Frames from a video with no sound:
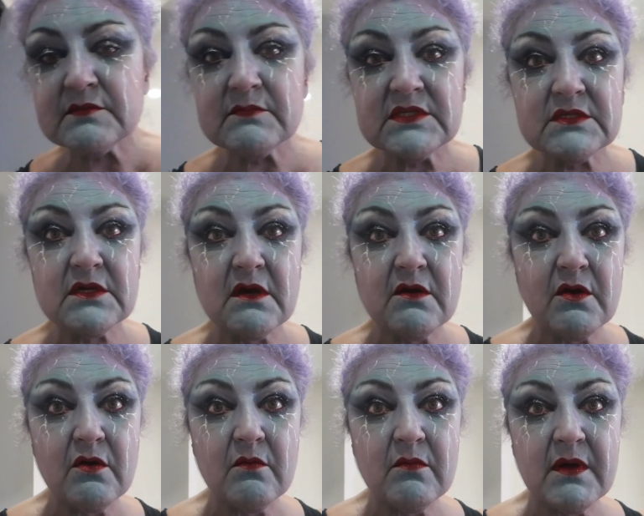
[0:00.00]
some
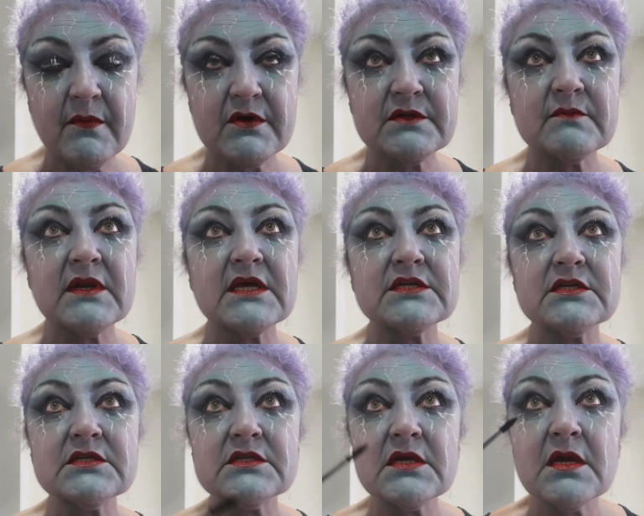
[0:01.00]
mascara on my bottom
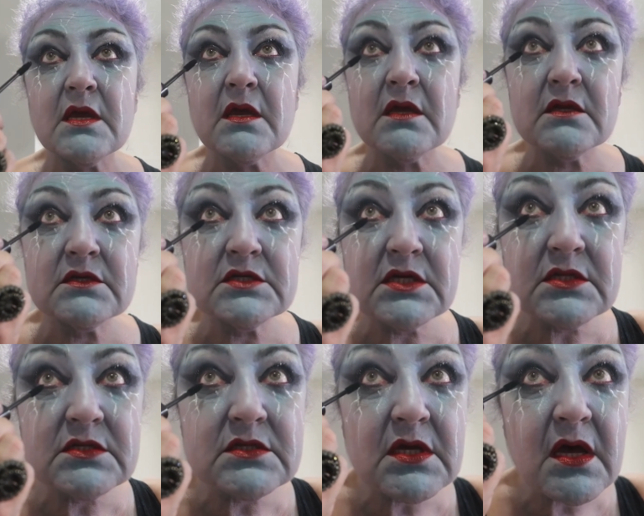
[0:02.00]
lashes
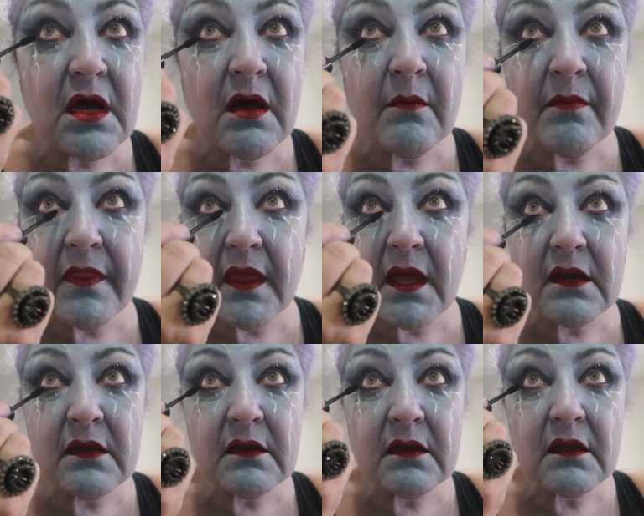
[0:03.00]
just to up the
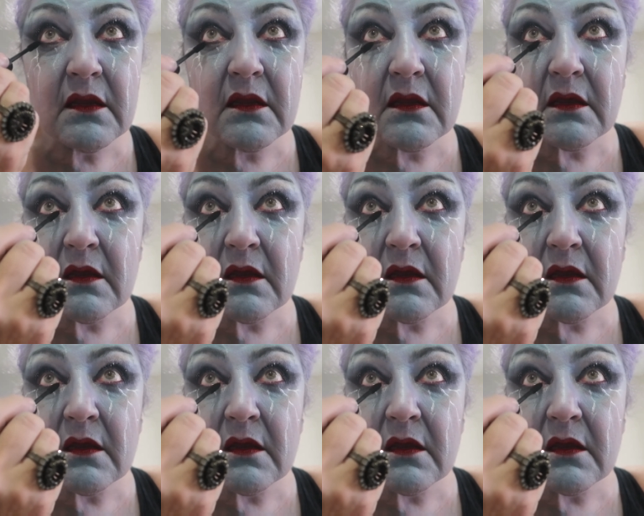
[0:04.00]
ante.